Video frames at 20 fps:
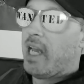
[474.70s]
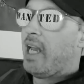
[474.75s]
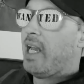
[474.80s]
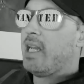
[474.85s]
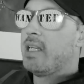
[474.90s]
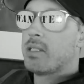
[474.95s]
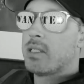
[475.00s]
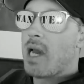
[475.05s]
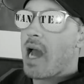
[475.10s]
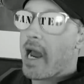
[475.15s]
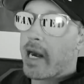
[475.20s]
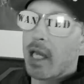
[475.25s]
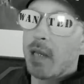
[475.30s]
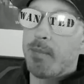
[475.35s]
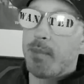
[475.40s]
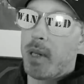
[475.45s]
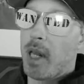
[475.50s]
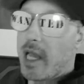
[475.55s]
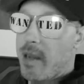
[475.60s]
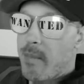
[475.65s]
He's not
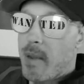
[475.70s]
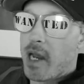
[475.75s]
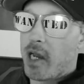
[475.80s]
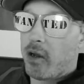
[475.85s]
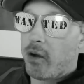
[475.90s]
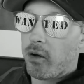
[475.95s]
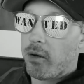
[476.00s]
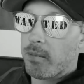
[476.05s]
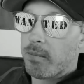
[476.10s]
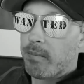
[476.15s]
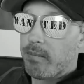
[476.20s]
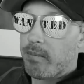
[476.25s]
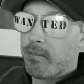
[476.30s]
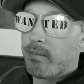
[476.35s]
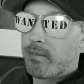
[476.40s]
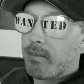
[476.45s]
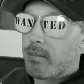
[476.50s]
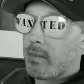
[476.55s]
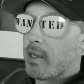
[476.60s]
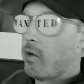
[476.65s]
a playmaker.
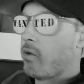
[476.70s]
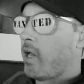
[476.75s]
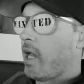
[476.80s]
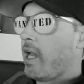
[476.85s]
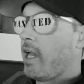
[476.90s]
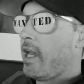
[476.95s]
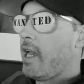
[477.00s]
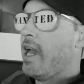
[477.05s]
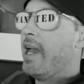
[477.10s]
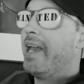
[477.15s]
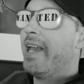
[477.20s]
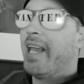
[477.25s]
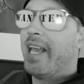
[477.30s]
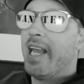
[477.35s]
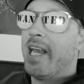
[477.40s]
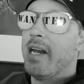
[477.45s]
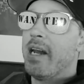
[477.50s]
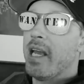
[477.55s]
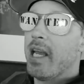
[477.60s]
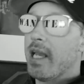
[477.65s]
Okay?
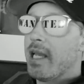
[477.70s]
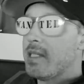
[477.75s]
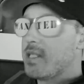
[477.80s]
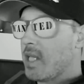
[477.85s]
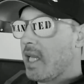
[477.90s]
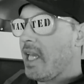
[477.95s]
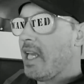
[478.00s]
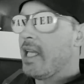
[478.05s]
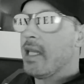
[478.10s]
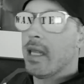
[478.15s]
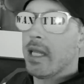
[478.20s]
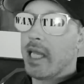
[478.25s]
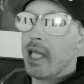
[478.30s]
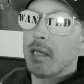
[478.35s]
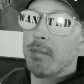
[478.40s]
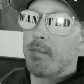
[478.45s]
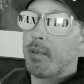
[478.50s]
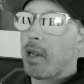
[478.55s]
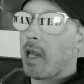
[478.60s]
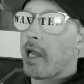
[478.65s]
He needs
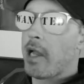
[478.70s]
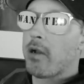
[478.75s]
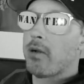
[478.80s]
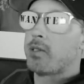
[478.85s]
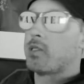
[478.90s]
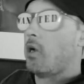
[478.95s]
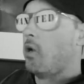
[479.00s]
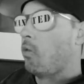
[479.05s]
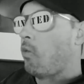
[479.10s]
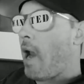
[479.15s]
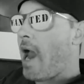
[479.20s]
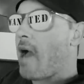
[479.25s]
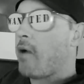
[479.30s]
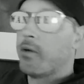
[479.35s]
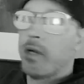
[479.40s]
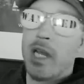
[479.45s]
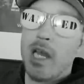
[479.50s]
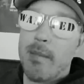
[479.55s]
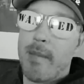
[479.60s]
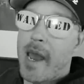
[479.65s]
elite players
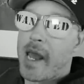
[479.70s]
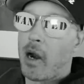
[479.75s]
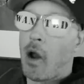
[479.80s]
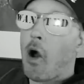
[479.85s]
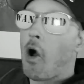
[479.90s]
around him at